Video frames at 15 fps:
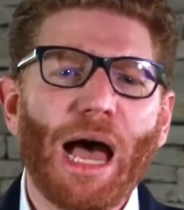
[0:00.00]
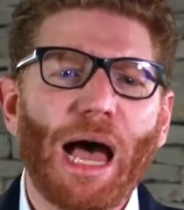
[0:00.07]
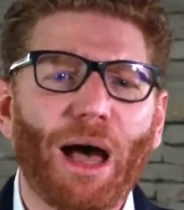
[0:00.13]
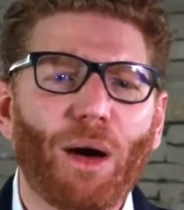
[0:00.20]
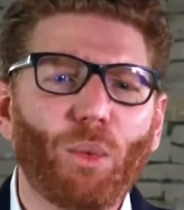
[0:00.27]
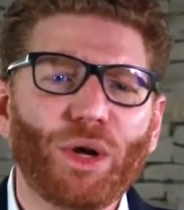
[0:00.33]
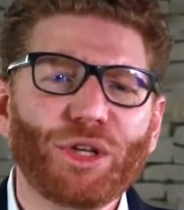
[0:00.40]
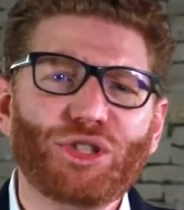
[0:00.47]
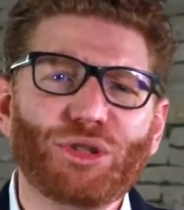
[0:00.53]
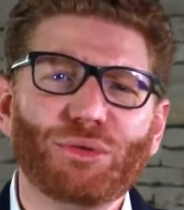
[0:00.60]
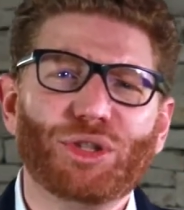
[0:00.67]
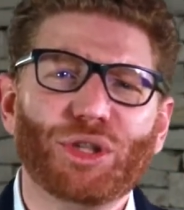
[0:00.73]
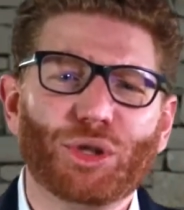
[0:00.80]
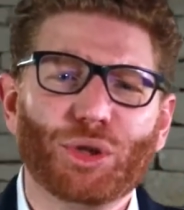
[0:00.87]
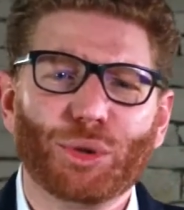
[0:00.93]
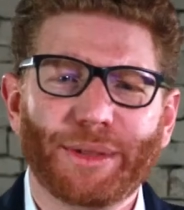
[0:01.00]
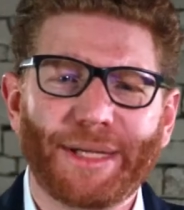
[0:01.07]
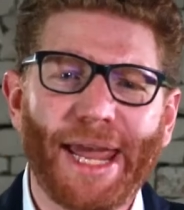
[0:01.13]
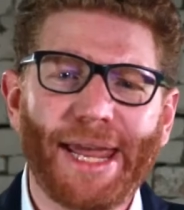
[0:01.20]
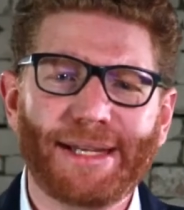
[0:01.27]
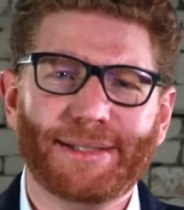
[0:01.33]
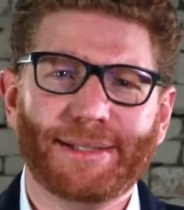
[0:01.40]
I want you to
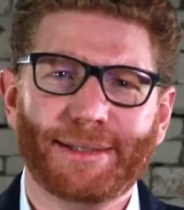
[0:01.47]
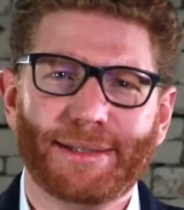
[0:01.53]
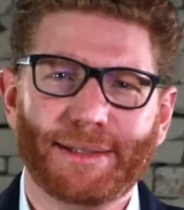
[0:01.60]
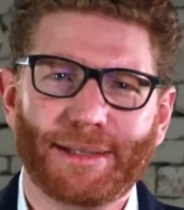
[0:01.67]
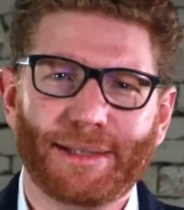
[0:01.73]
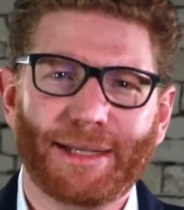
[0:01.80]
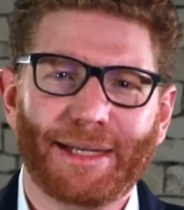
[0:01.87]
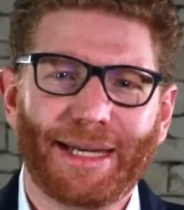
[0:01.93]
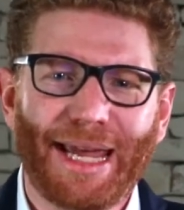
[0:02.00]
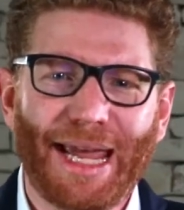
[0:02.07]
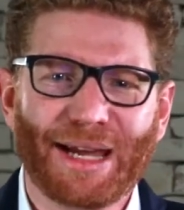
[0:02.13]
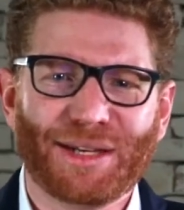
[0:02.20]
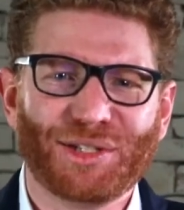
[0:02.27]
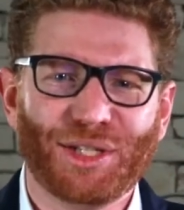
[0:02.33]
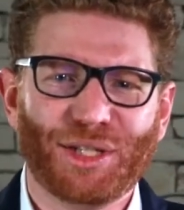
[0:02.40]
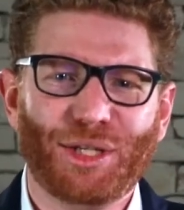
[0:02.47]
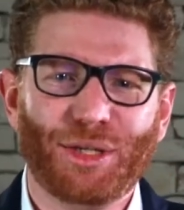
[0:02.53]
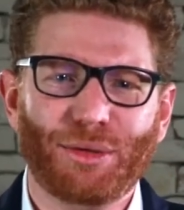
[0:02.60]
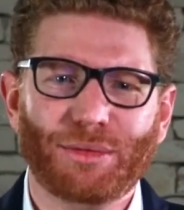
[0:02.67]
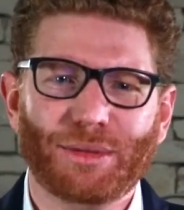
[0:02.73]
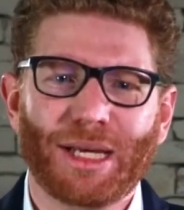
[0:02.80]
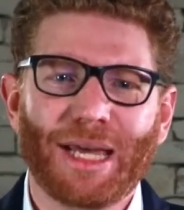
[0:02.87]
create,
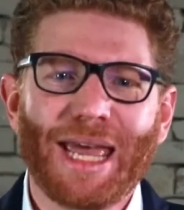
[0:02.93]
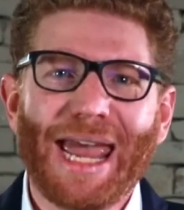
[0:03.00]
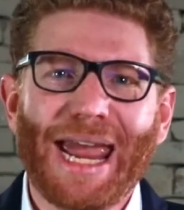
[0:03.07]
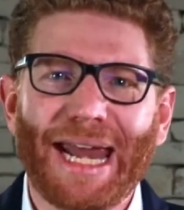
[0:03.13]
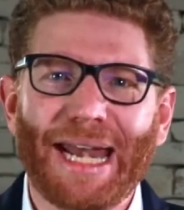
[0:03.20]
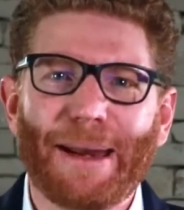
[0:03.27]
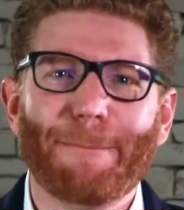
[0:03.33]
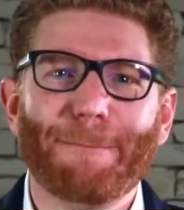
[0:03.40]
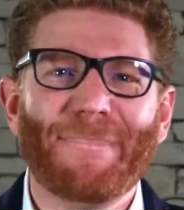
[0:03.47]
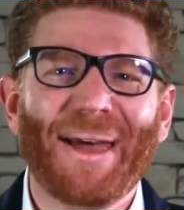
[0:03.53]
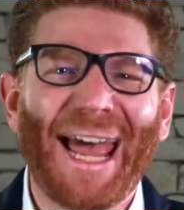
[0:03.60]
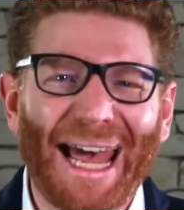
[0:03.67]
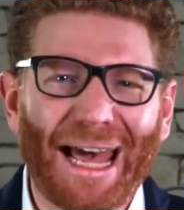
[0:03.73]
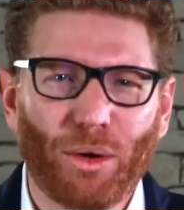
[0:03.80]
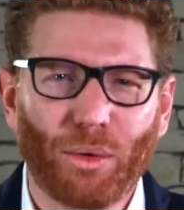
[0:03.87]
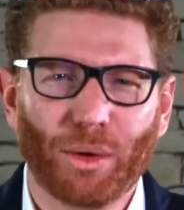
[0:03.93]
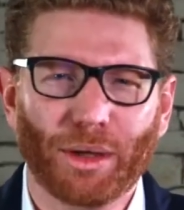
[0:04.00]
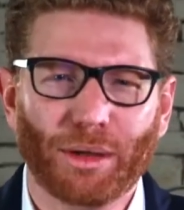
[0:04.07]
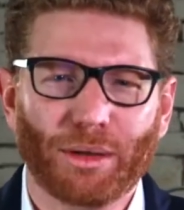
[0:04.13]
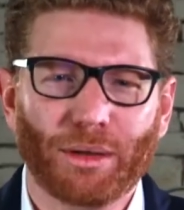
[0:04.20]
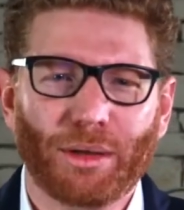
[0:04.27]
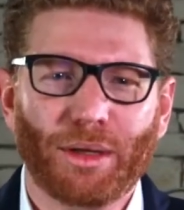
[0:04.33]
execute, and
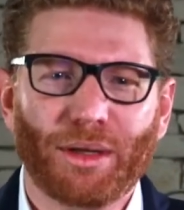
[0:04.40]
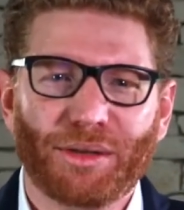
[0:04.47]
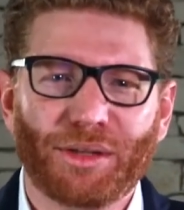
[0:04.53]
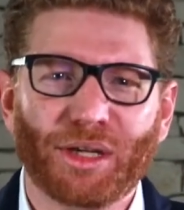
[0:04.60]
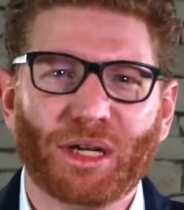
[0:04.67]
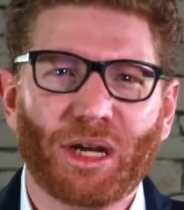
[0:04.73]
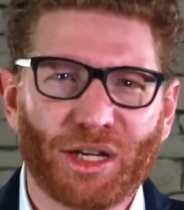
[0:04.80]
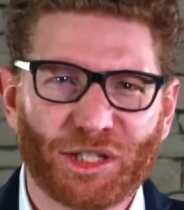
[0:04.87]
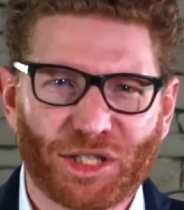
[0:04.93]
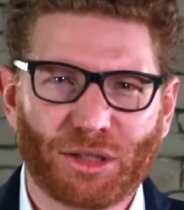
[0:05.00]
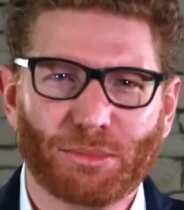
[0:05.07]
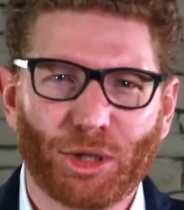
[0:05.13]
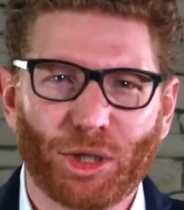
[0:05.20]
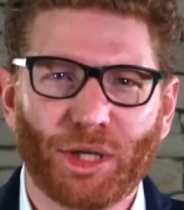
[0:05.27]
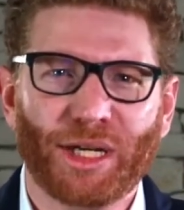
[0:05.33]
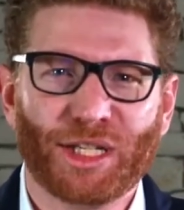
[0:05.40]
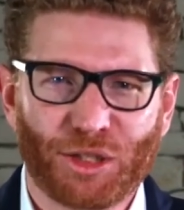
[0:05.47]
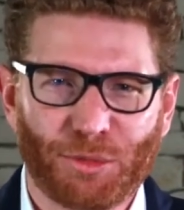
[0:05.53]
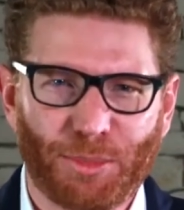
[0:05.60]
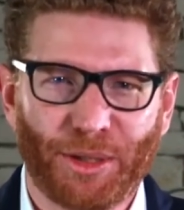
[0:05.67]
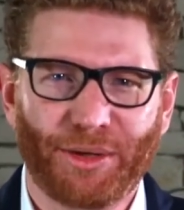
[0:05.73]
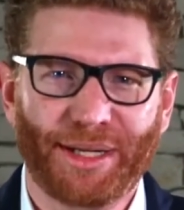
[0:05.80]
empower the customer
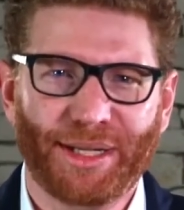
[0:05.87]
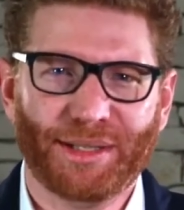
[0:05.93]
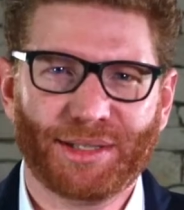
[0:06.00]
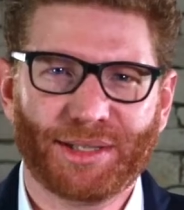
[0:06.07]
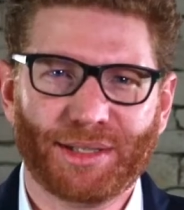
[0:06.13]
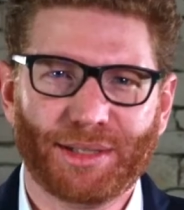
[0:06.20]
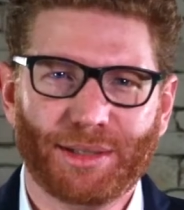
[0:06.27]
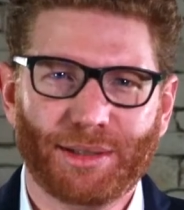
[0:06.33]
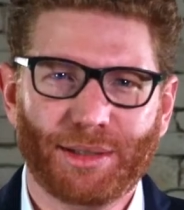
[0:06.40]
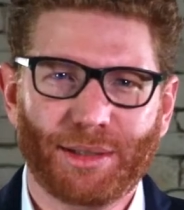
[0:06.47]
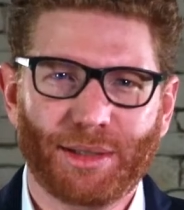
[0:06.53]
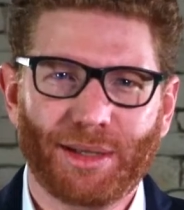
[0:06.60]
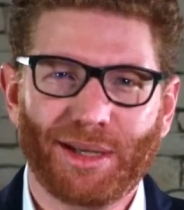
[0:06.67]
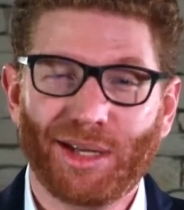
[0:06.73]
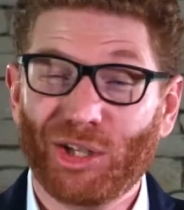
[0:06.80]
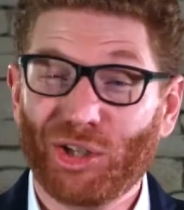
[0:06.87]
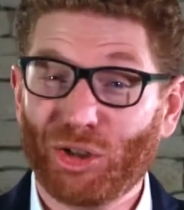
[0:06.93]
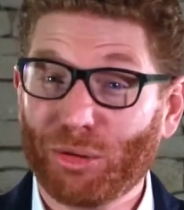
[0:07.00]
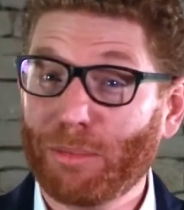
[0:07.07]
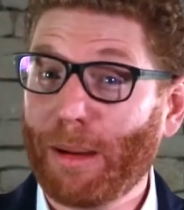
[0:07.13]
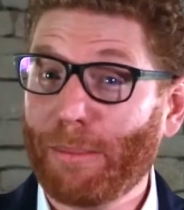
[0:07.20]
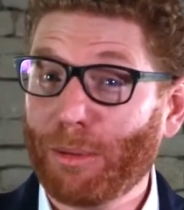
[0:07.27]
experience. Do you
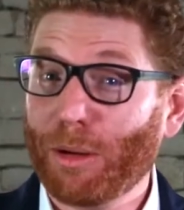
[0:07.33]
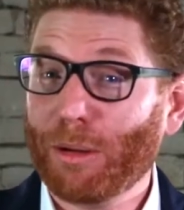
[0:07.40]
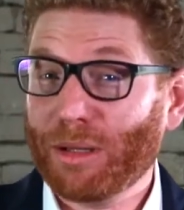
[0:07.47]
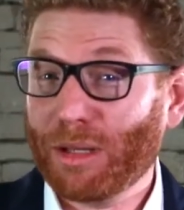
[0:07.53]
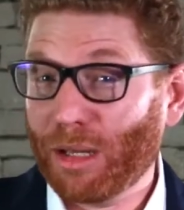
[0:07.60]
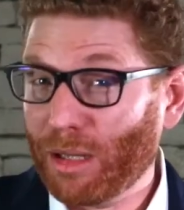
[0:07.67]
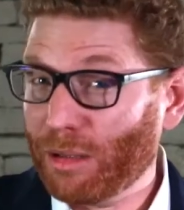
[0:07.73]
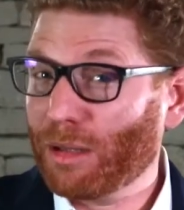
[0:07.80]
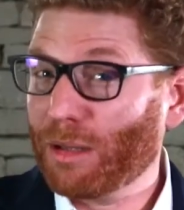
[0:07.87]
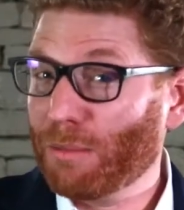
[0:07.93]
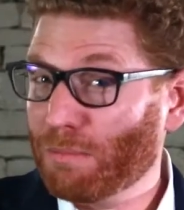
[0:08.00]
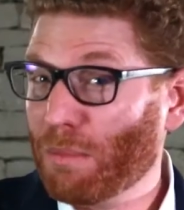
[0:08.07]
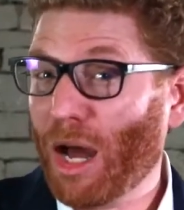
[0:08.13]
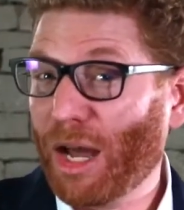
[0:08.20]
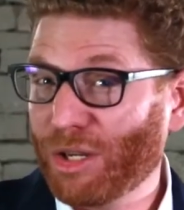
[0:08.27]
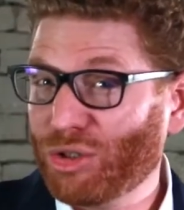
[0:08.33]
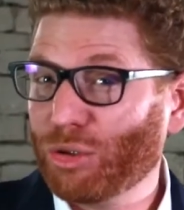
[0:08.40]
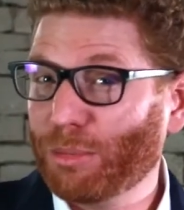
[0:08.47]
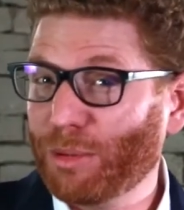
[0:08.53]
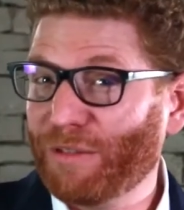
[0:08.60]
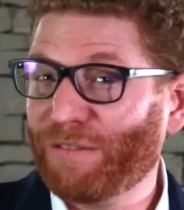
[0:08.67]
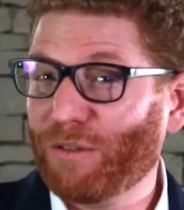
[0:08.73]
remember the
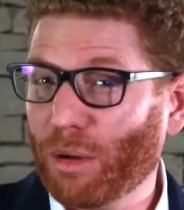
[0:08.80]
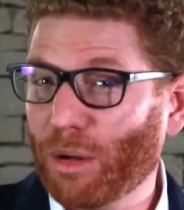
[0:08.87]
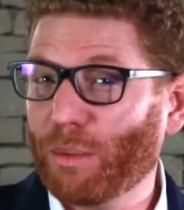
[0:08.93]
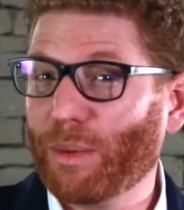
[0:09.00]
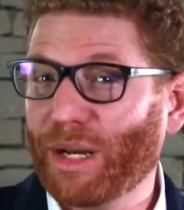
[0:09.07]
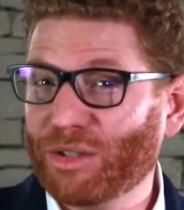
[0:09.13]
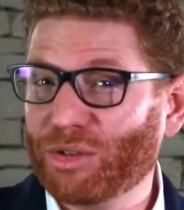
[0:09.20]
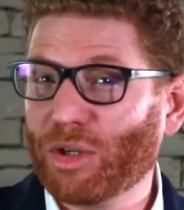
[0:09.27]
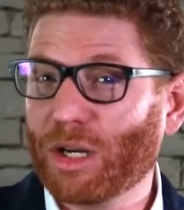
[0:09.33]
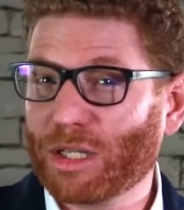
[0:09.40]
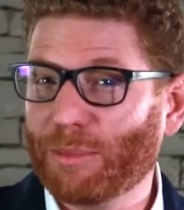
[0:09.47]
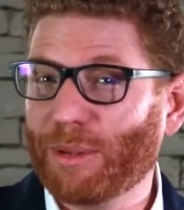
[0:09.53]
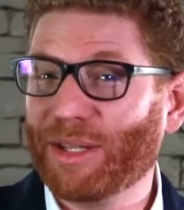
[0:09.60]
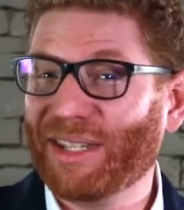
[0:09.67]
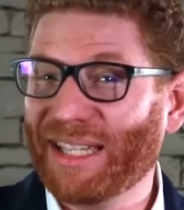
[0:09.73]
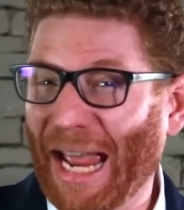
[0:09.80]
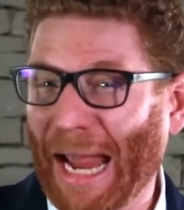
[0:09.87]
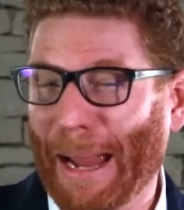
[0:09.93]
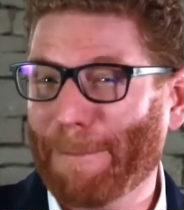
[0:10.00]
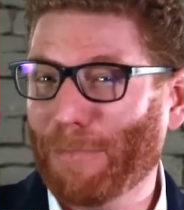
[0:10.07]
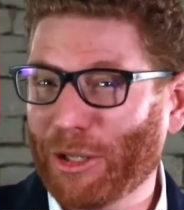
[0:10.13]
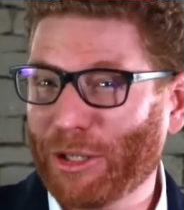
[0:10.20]
module before when I talked about the
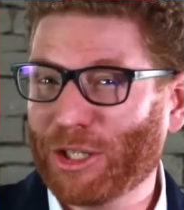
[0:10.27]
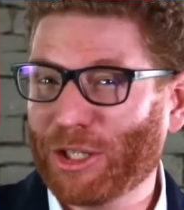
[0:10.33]
Apple